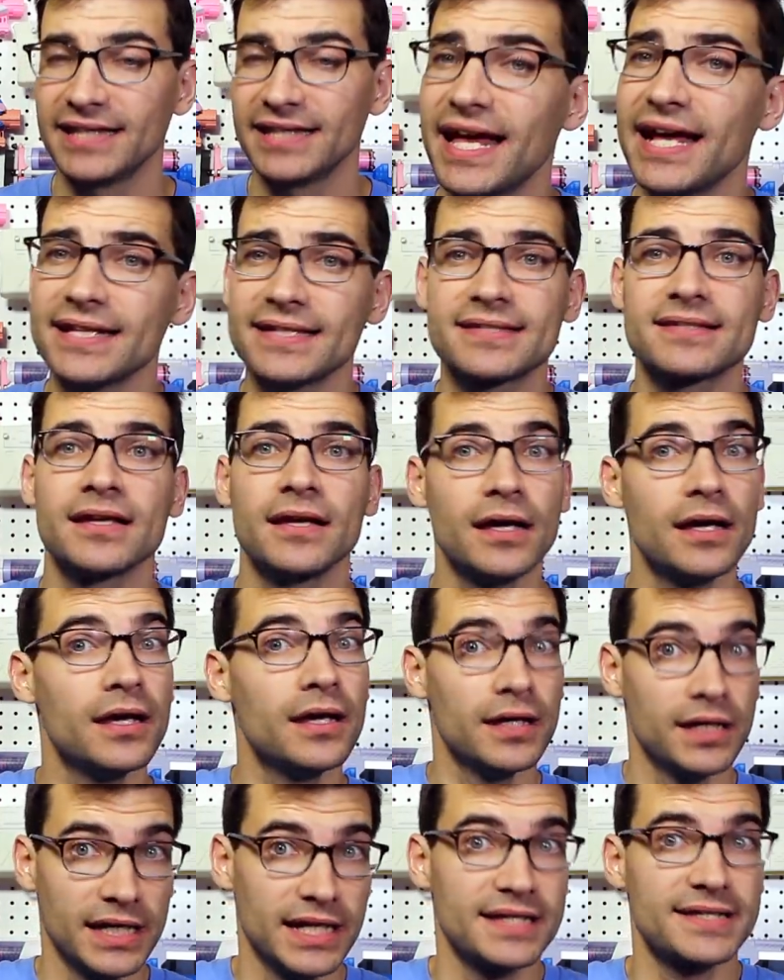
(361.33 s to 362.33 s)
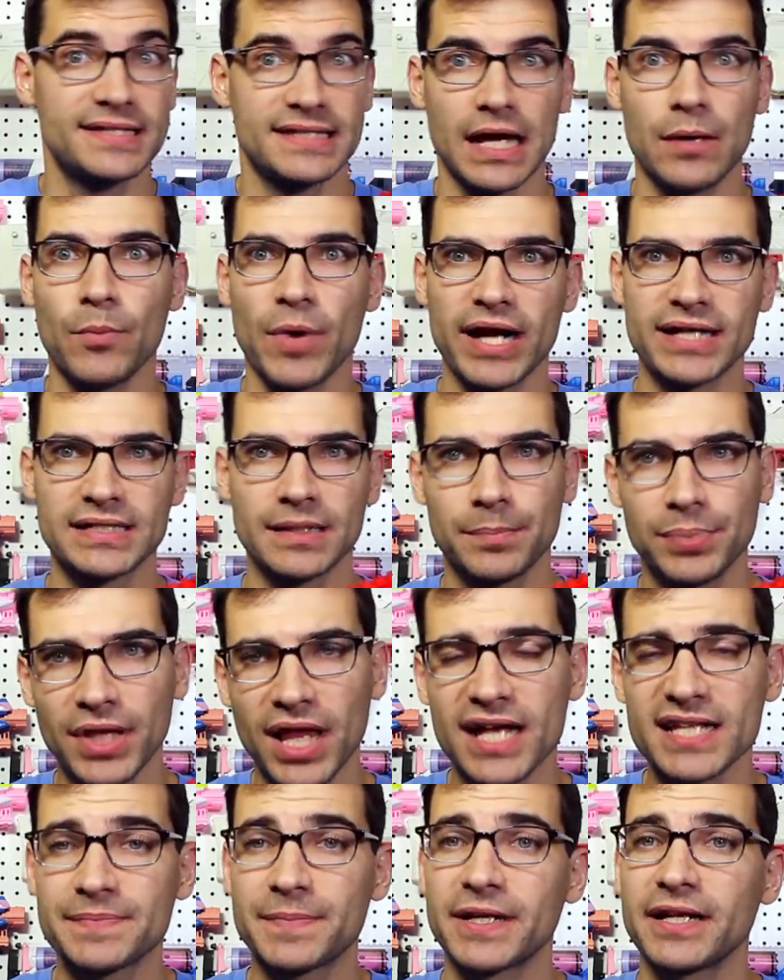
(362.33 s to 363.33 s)
that's in some ways a
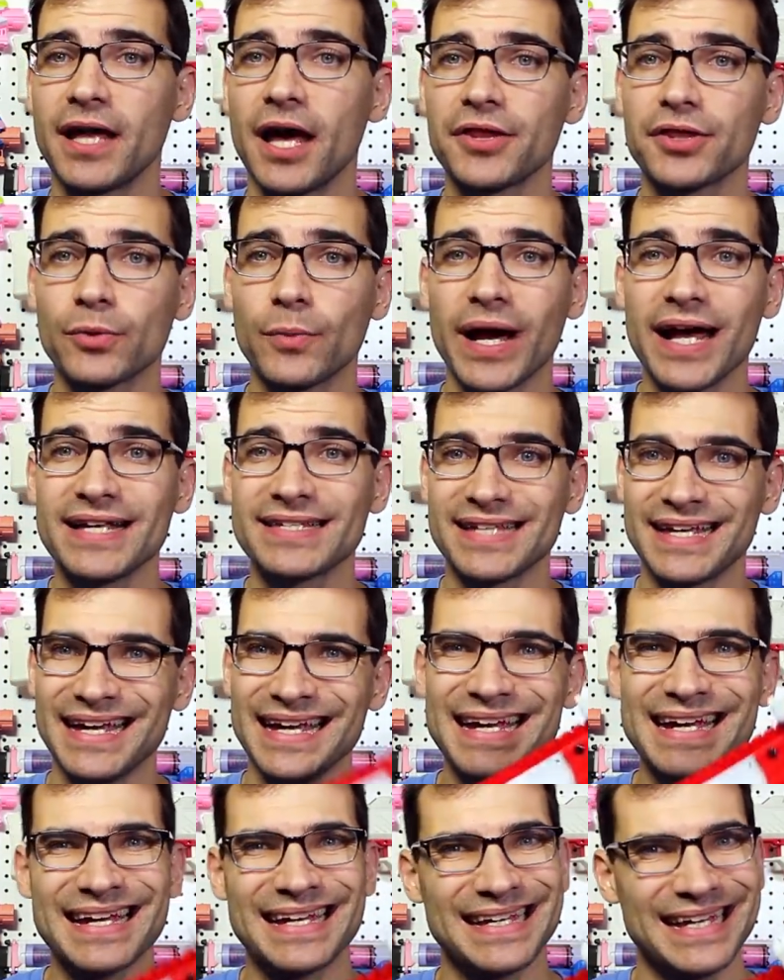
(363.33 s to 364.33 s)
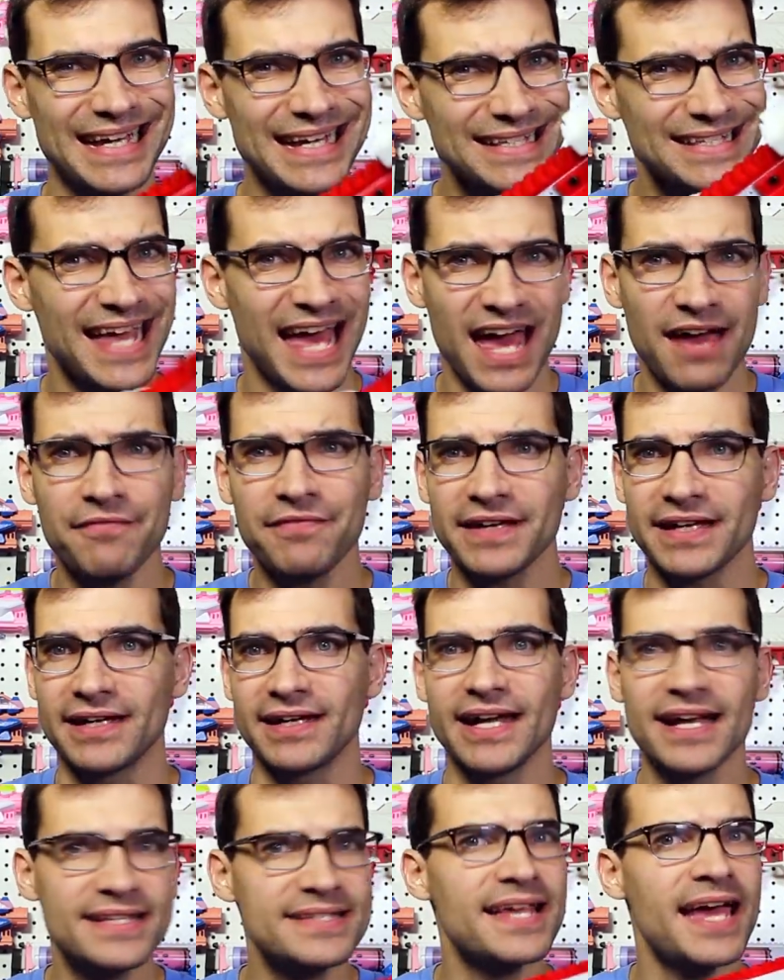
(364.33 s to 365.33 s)
plus, but in other ways, it's
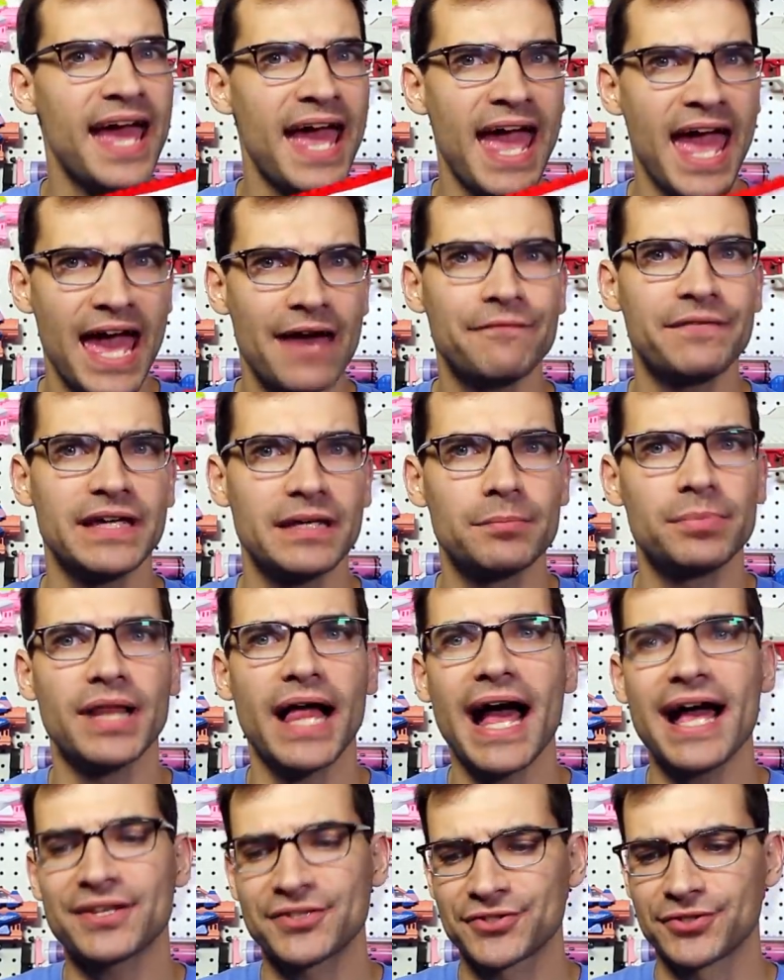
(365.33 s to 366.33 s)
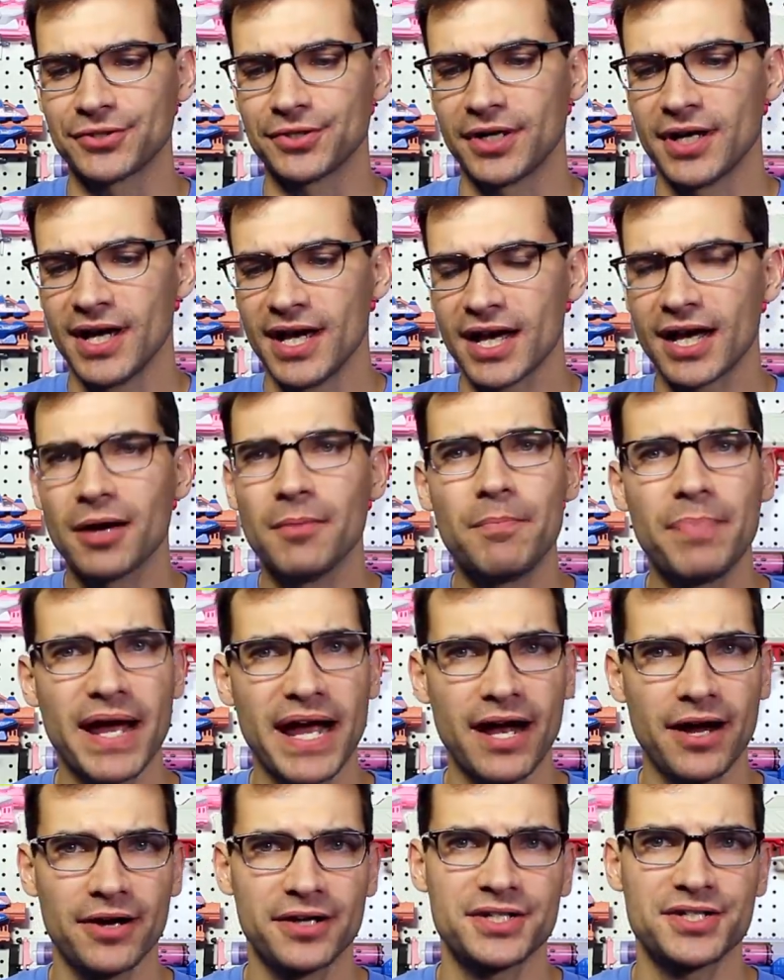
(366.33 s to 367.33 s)
heavy. It's a heavy blaster
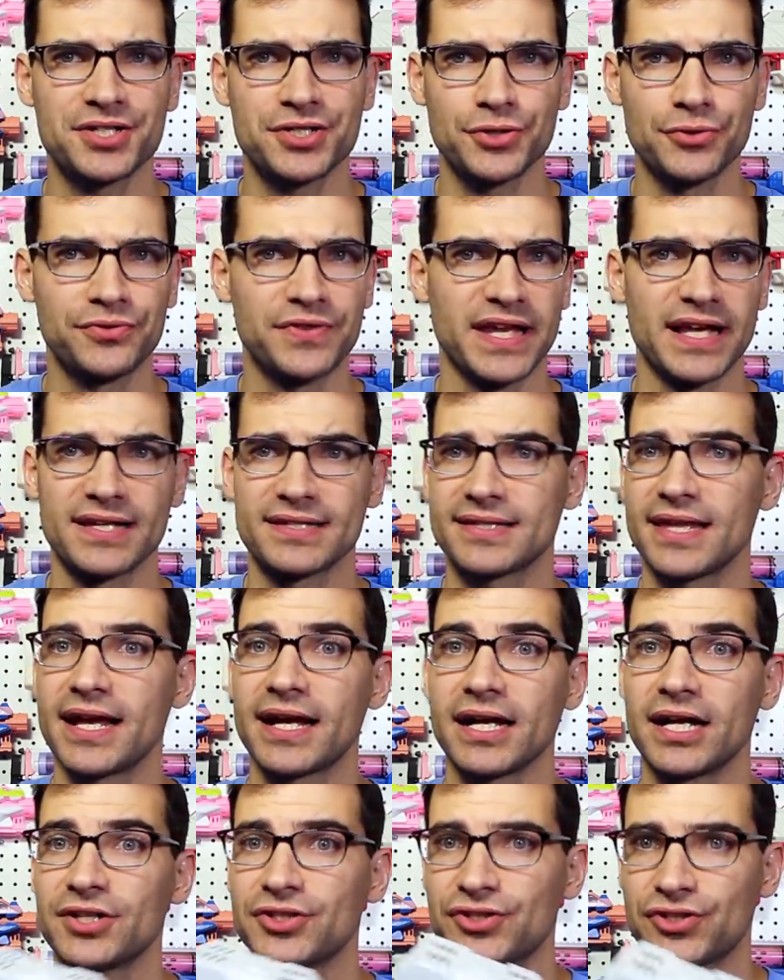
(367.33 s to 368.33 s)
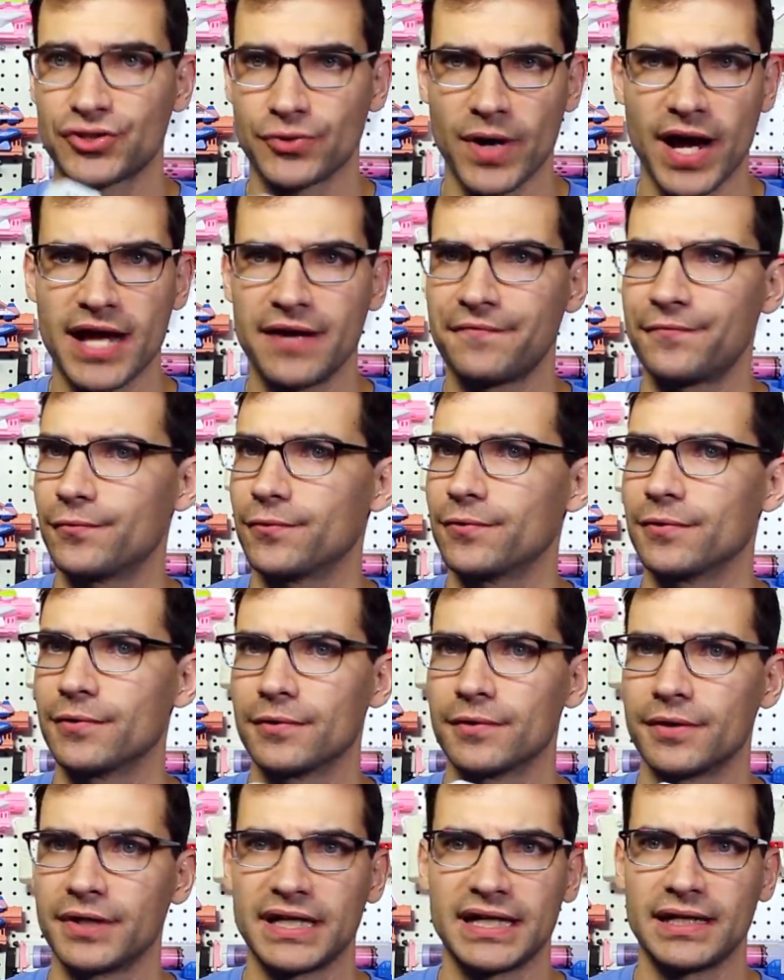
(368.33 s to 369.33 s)
compared to things like a Strife
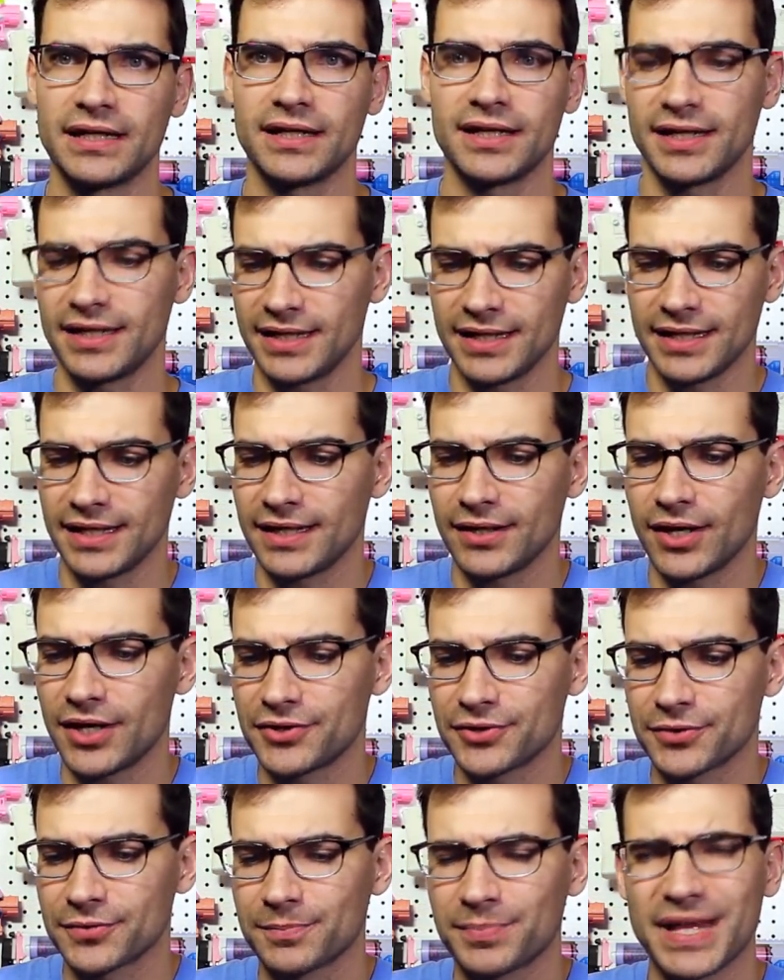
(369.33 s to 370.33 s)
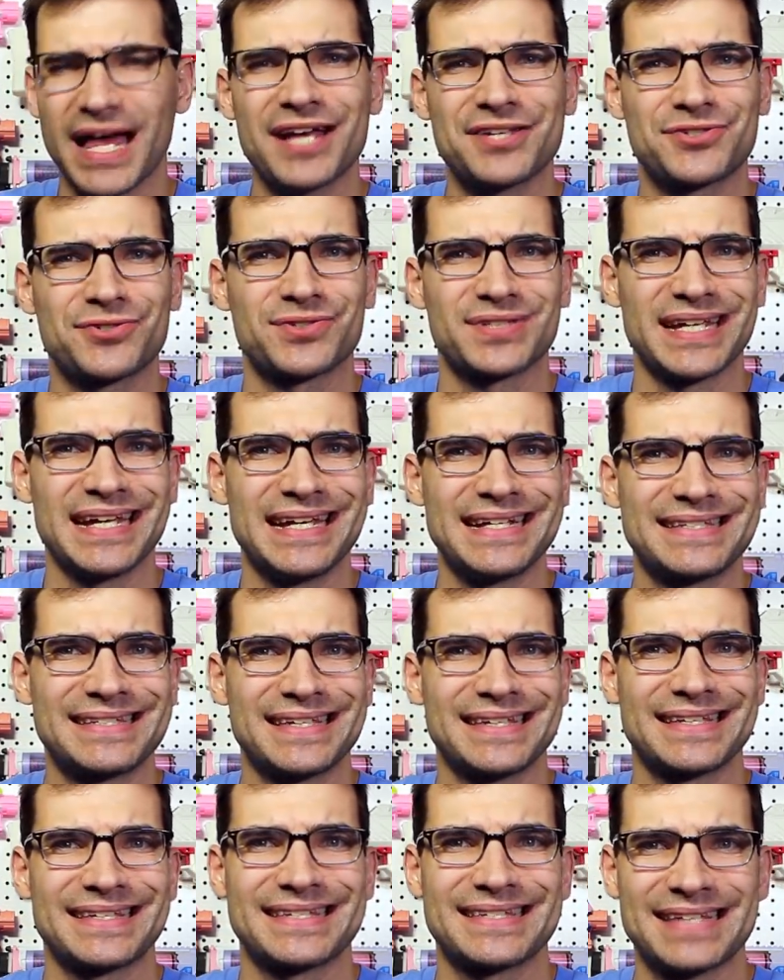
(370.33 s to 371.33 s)
or other blasters
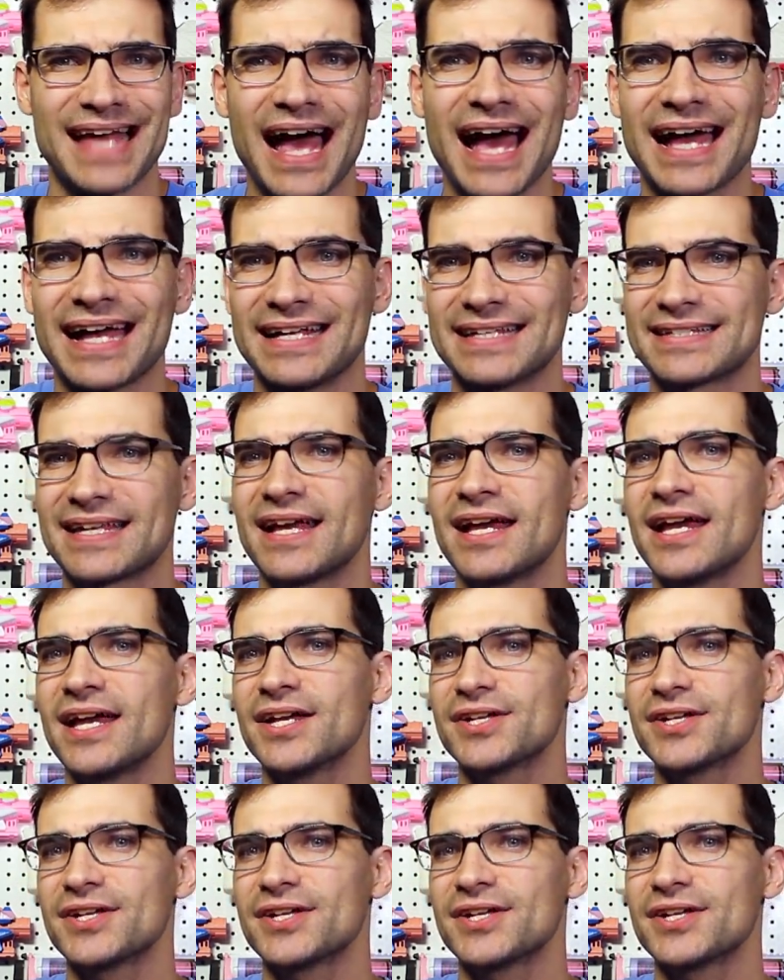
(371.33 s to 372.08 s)
its size.